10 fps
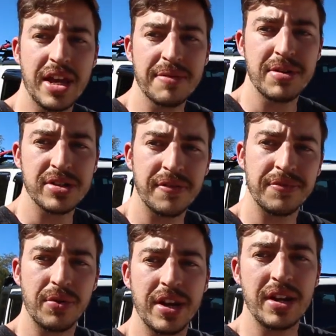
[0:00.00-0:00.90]
air compressor
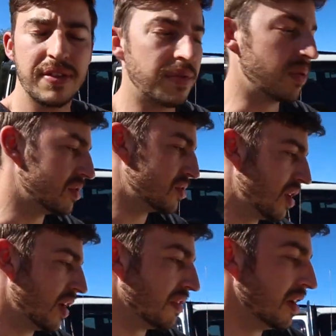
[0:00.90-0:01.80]
for any four-wheel
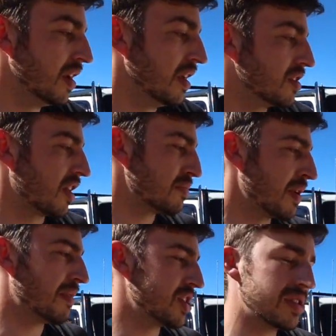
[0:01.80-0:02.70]
drive. So that's
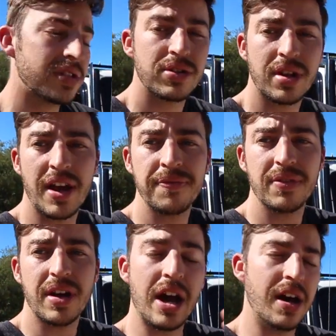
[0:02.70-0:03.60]
pretty much today.
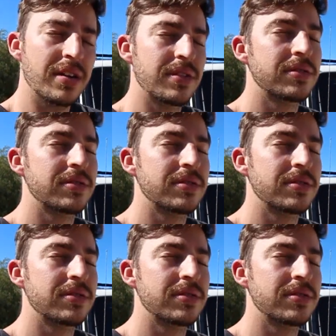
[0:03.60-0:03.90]
So